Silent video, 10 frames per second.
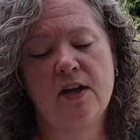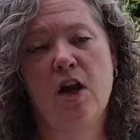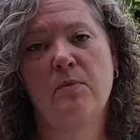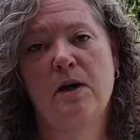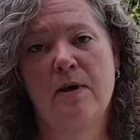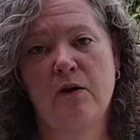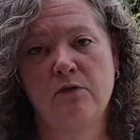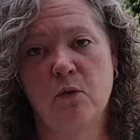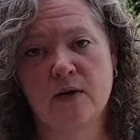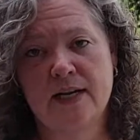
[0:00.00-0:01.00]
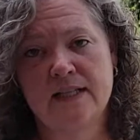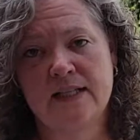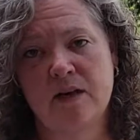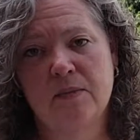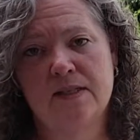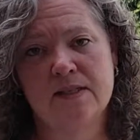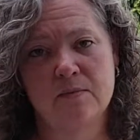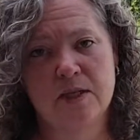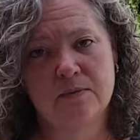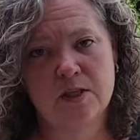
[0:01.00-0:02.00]
come in about 4-day segments.
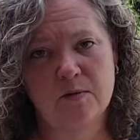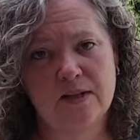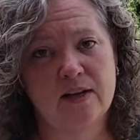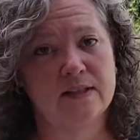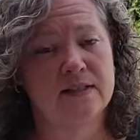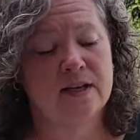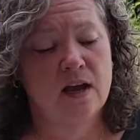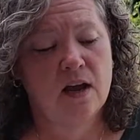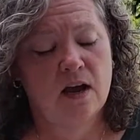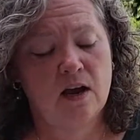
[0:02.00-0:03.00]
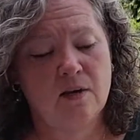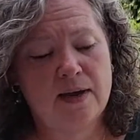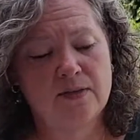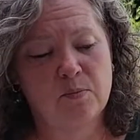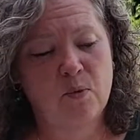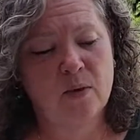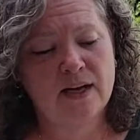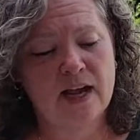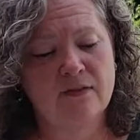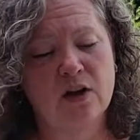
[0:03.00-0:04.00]
Sometimes it'll be less. At the
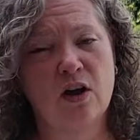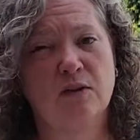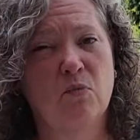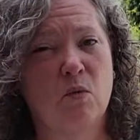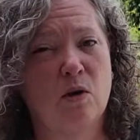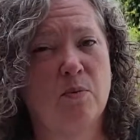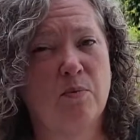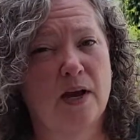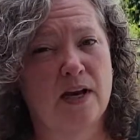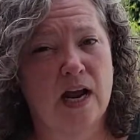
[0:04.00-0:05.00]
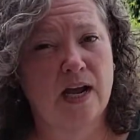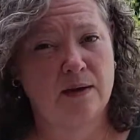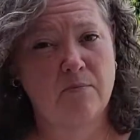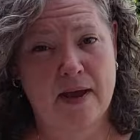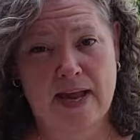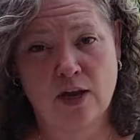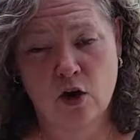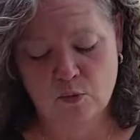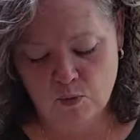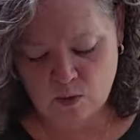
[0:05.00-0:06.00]
point, I haven't gone more, but I may
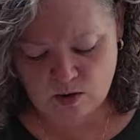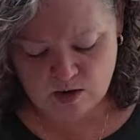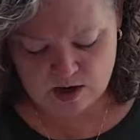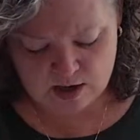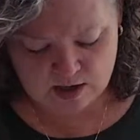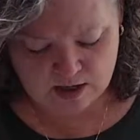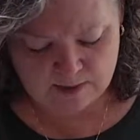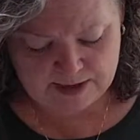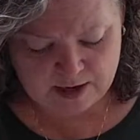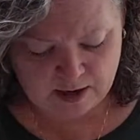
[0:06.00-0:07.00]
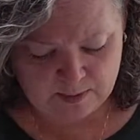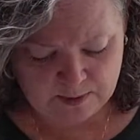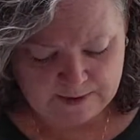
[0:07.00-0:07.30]
go more coming up.